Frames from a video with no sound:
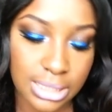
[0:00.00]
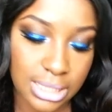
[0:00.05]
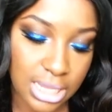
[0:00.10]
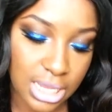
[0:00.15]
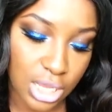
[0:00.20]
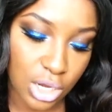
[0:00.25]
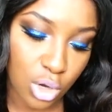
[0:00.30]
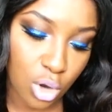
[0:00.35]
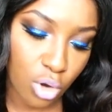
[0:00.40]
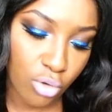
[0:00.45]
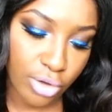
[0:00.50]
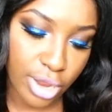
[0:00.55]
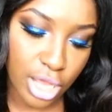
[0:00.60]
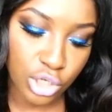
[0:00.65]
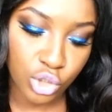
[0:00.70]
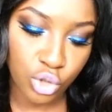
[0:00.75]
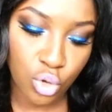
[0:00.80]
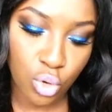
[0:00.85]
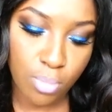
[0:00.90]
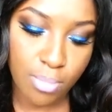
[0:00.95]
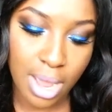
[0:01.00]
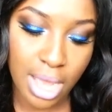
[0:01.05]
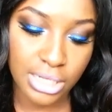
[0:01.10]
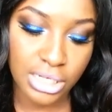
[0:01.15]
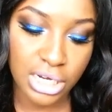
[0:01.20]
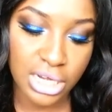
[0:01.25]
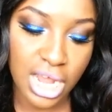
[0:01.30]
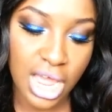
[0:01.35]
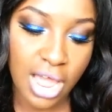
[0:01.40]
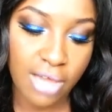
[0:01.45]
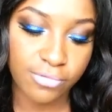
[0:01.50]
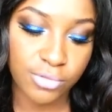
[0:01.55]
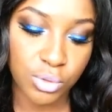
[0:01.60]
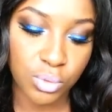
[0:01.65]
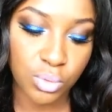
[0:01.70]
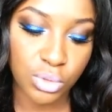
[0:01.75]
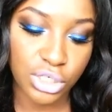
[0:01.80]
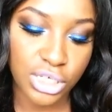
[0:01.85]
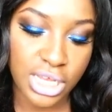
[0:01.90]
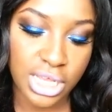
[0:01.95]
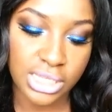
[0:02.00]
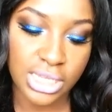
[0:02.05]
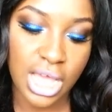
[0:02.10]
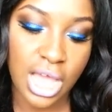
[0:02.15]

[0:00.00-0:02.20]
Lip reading: the Loreal True Match, and I have 2 shades.